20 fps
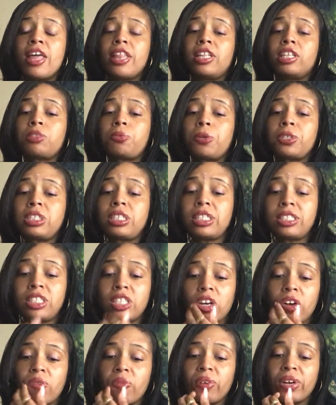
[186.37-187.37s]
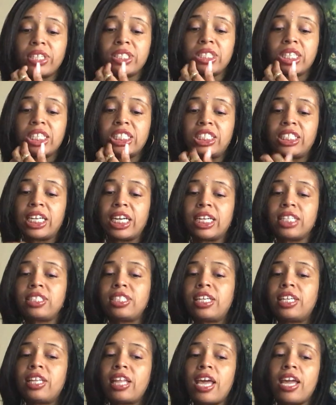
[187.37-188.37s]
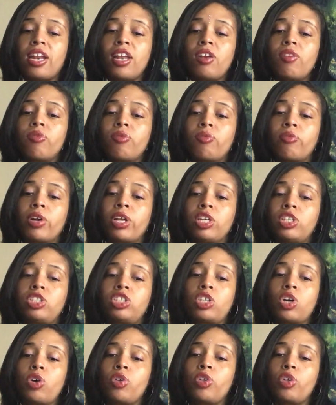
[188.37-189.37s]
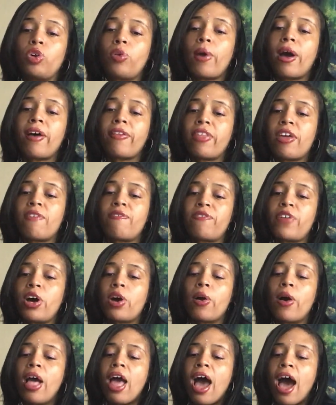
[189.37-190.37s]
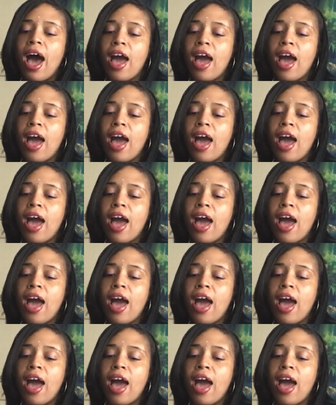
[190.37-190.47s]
This person took risk and chance, and they didn't really show you how they felt.